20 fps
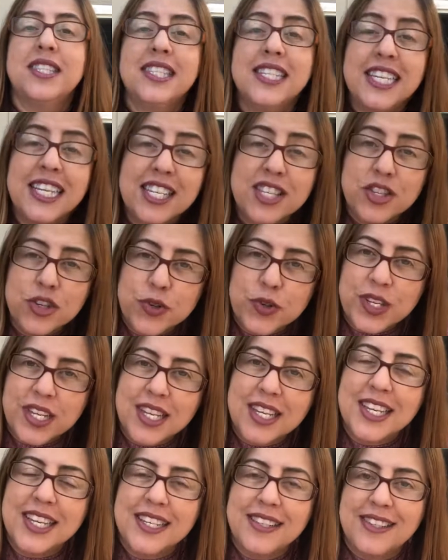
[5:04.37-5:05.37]
tea tree
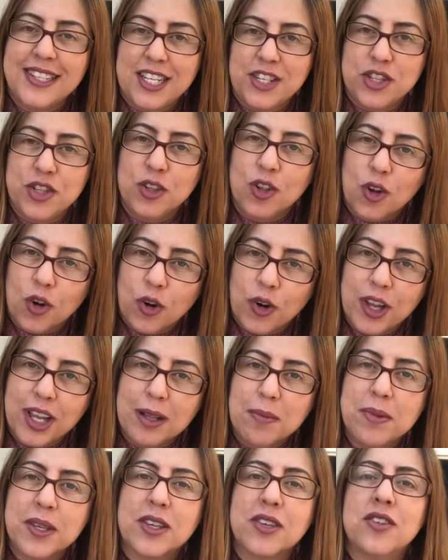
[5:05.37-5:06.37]
essential oil
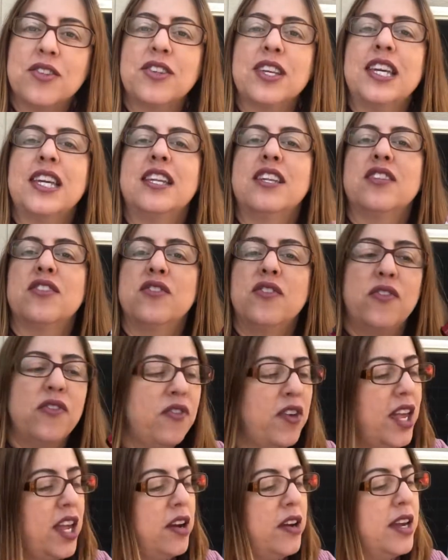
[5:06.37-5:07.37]
because it is
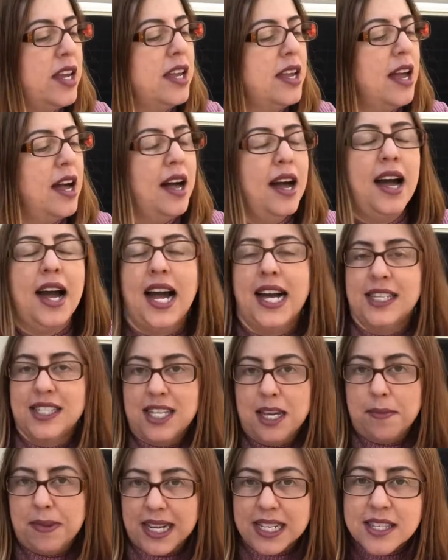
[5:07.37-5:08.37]
very
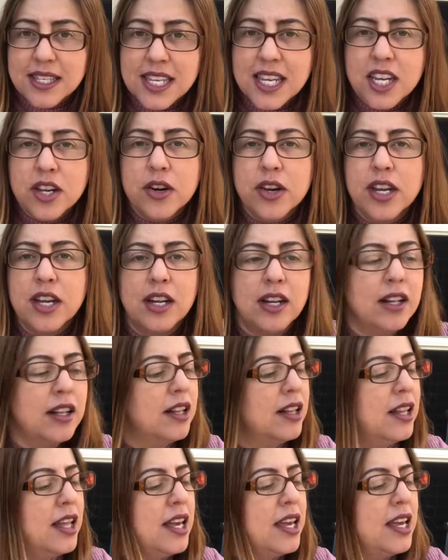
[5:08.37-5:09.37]

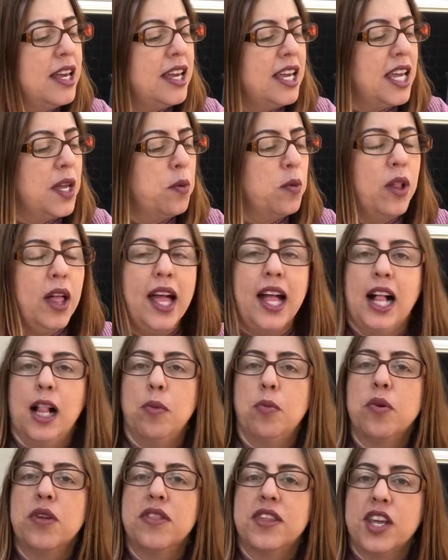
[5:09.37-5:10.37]
antibacterial. It will
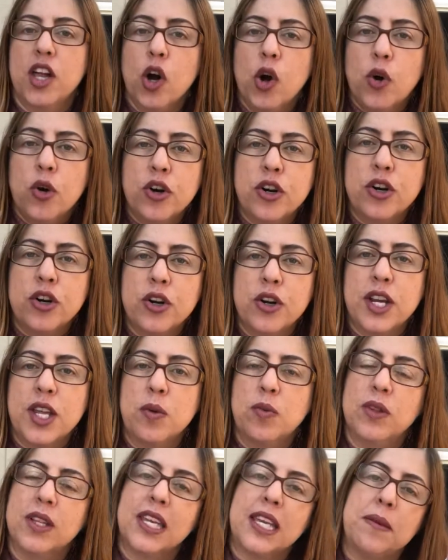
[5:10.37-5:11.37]
help with the odor, it
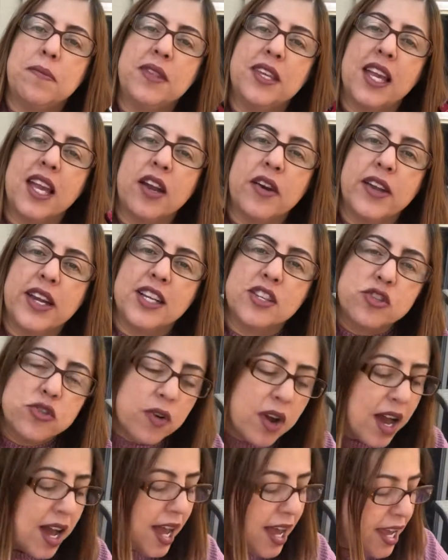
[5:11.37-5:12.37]
will keep the area
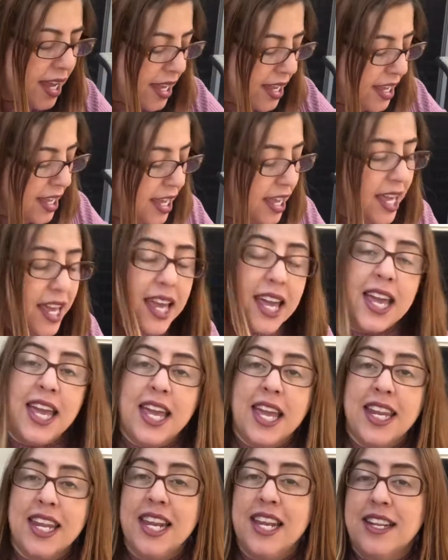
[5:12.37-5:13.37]
dry,
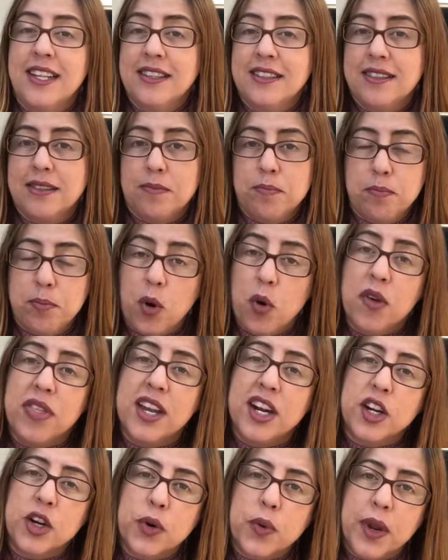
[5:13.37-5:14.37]
and both
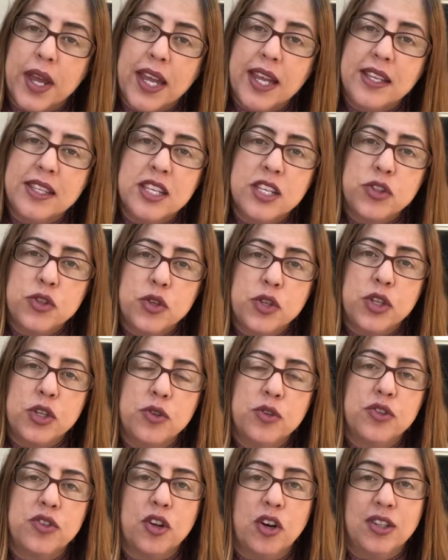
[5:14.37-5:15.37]
are great to
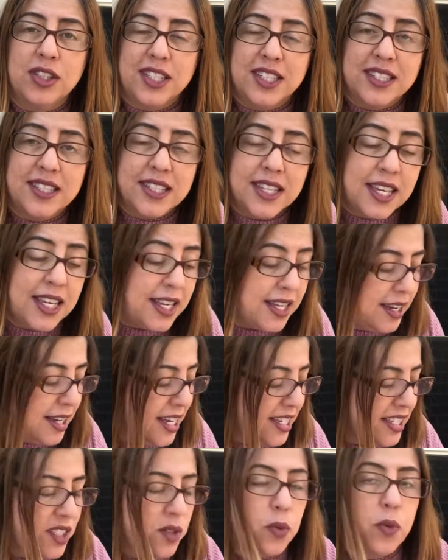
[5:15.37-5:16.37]
use on the skin
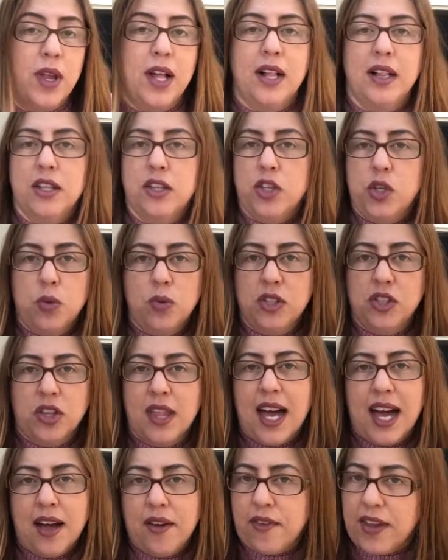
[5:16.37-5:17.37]
as well. You will not
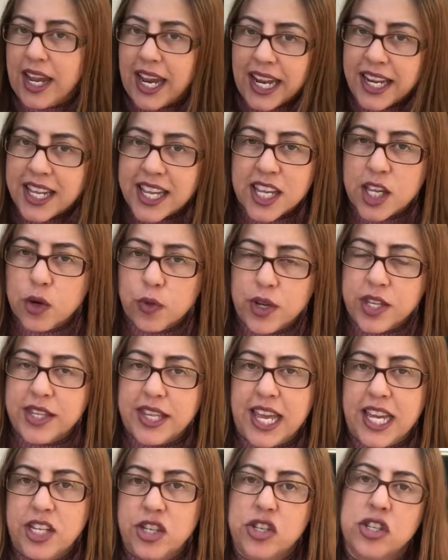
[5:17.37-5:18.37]
have any
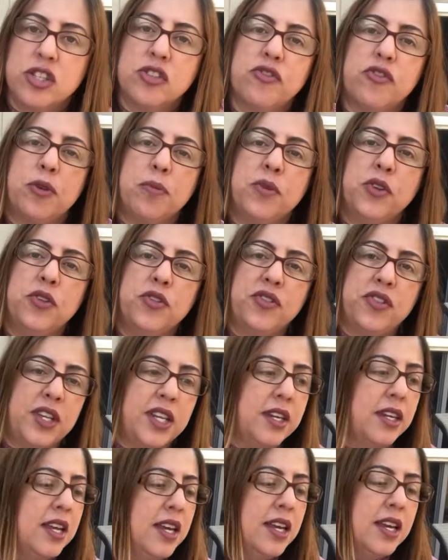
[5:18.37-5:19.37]
irritation from using